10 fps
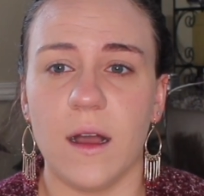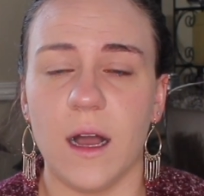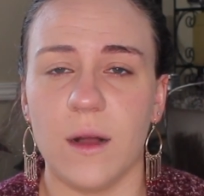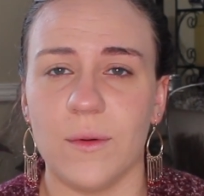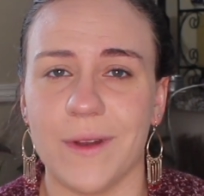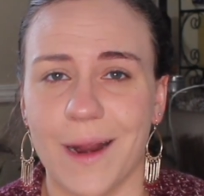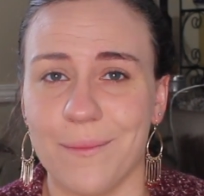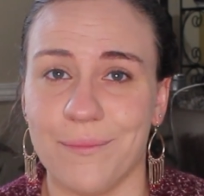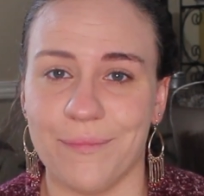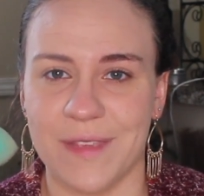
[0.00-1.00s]
Oh, well,
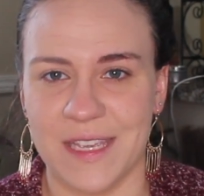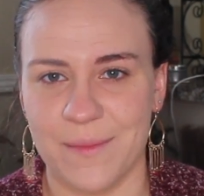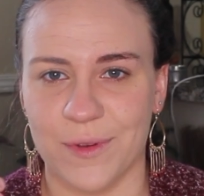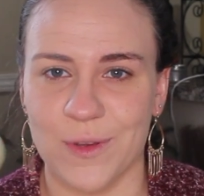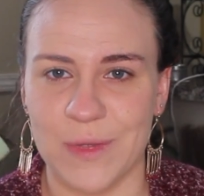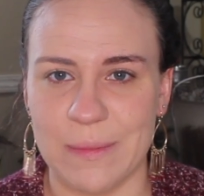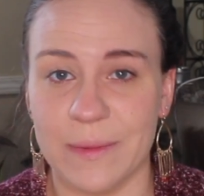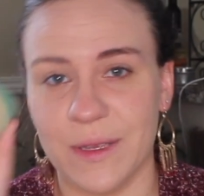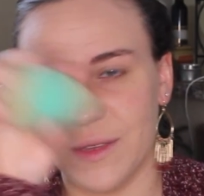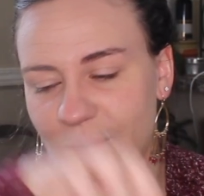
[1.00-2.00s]
not typical beauty,
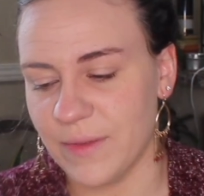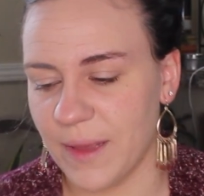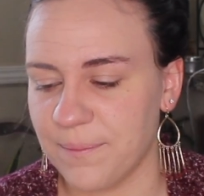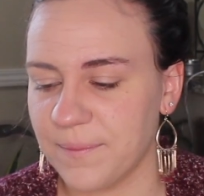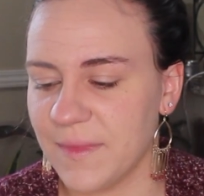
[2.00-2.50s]
you know what I'm saying.